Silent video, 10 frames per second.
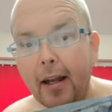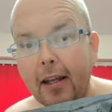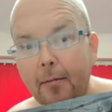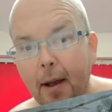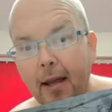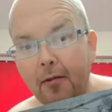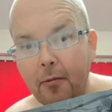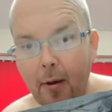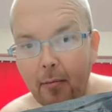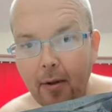Now, you may
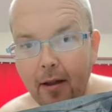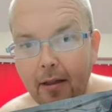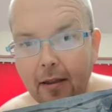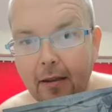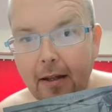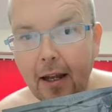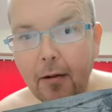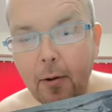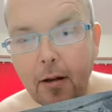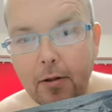remember the other
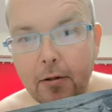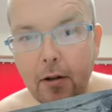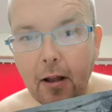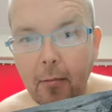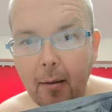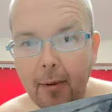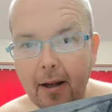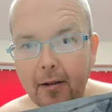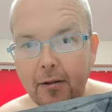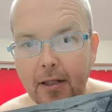day when I was talking about
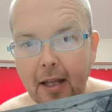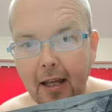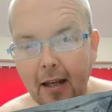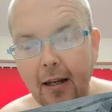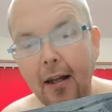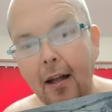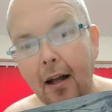my loose skin,